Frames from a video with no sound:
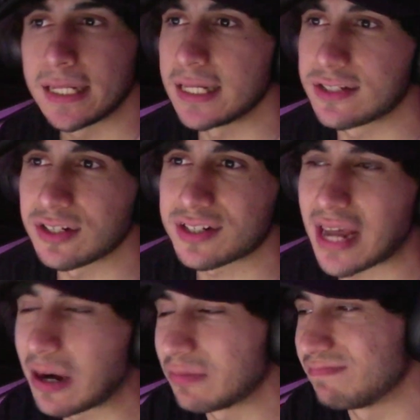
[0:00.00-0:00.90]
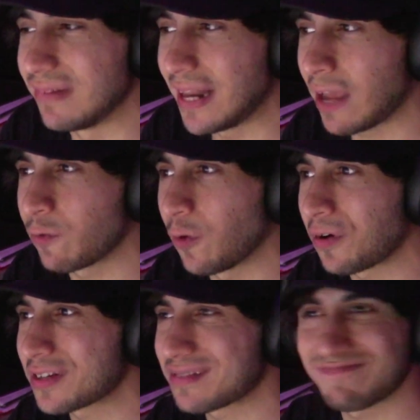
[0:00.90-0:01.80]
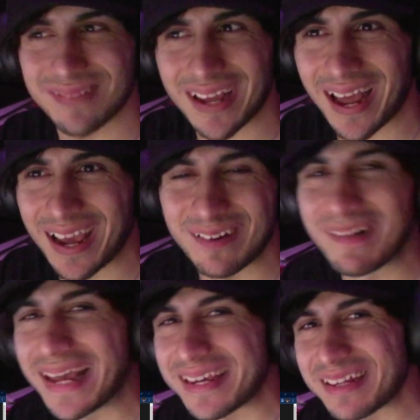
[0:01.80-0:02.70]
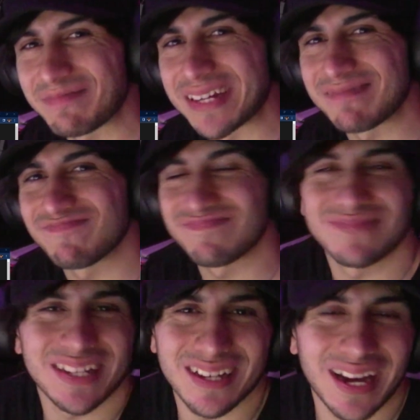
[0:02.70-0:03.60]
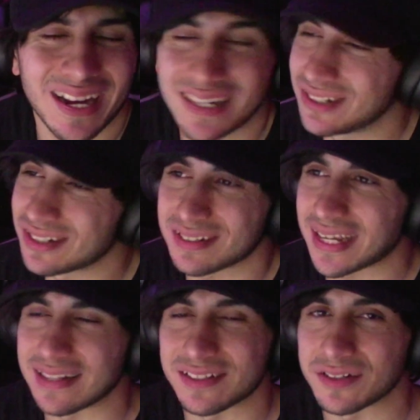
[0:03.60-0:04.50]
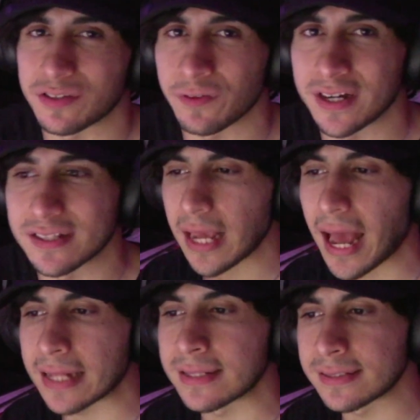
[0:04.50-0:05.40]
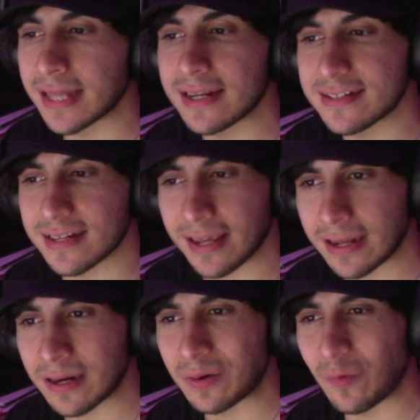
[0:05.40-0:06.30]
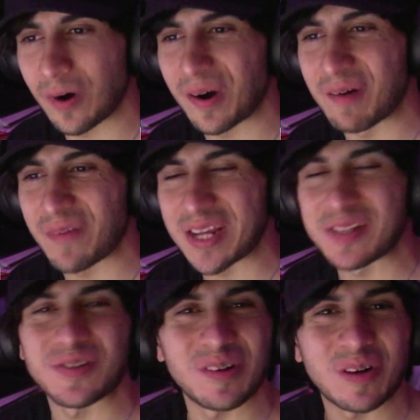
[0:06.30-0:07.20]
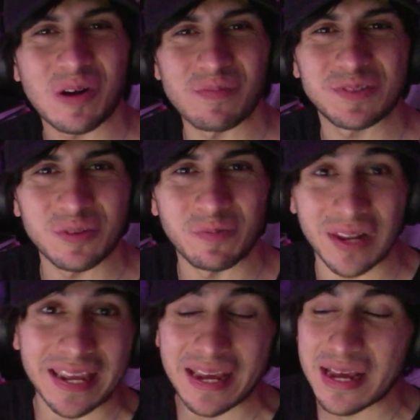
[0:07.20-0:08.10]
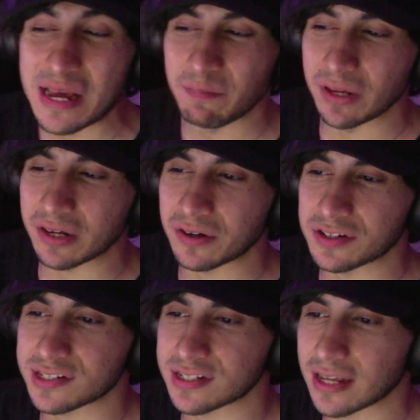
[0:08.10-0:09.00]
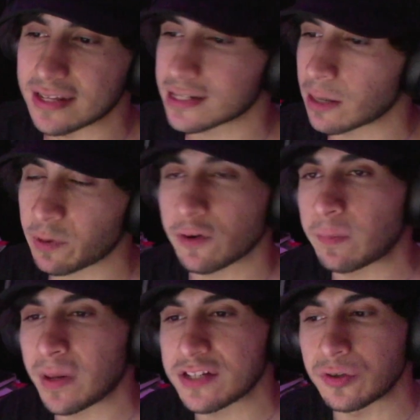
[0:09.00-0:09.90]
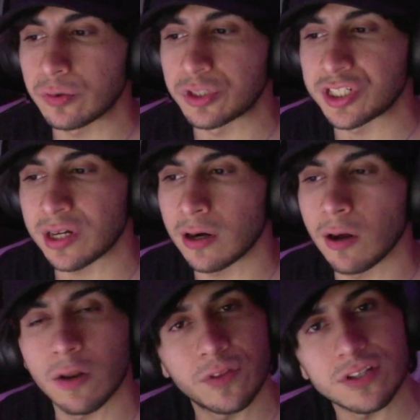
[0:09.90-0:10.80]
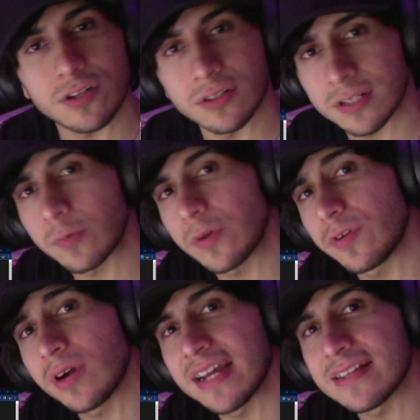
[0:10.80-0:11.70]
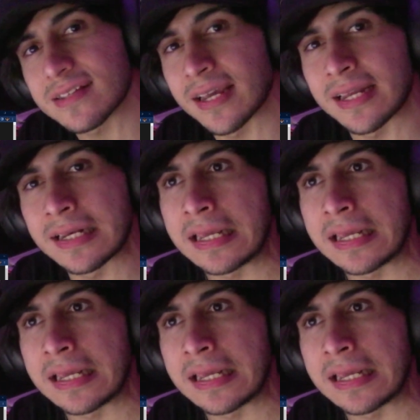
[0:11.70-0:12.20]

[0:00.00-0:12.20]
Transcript: It's just how life works. I don't like it, but I just can't justify it. And that is again where Patreon comes to play, because it is a perfect place to share all of this content with you guys and